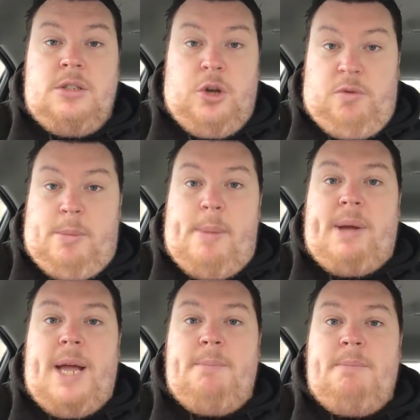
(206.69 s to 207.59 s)
You remember
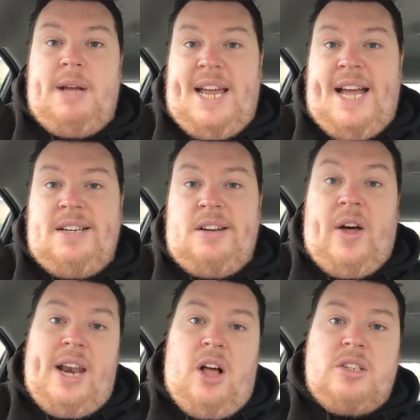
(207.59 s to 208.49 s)
him, again,
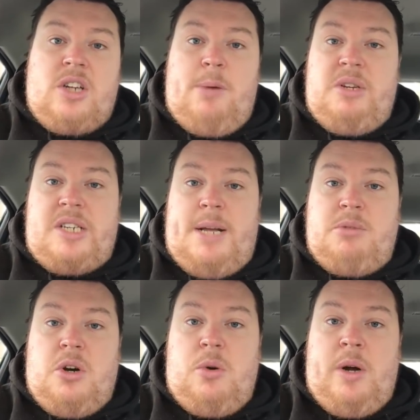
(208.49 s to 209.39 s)
like last time with Sam
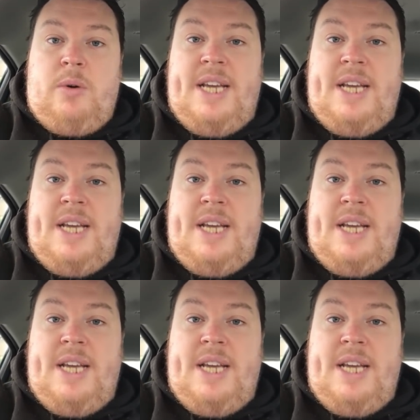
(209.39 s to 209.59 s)
Togwell.